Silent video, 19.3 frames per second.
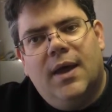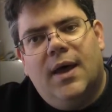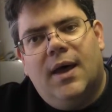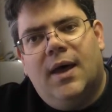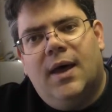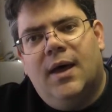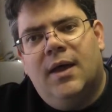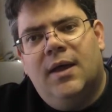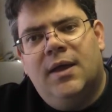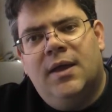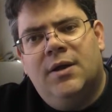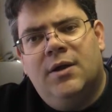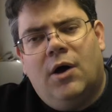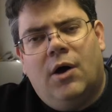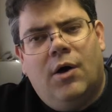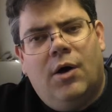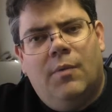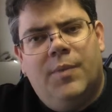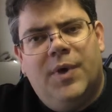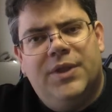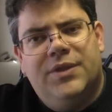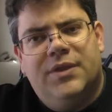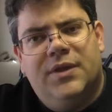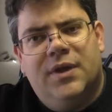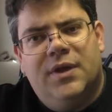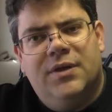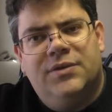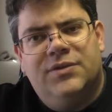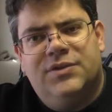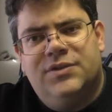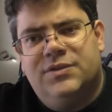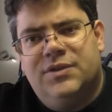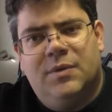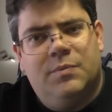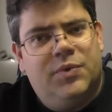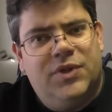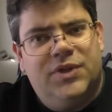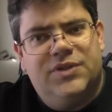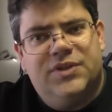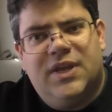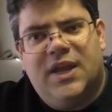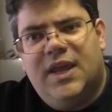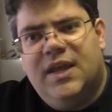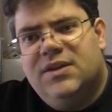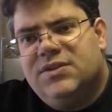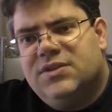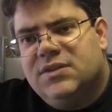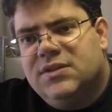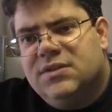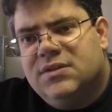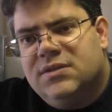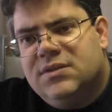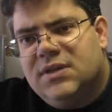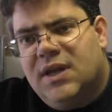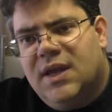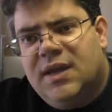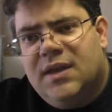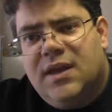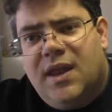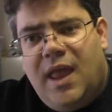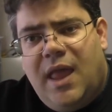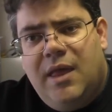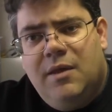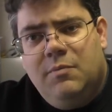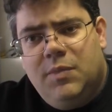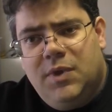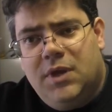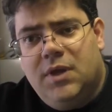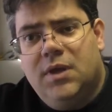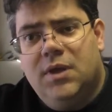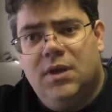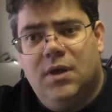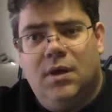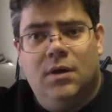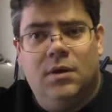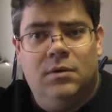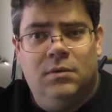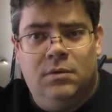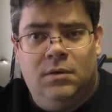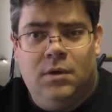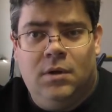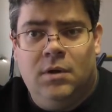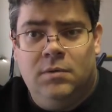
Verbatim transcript: uh, in all but the simplest cases, it can be a,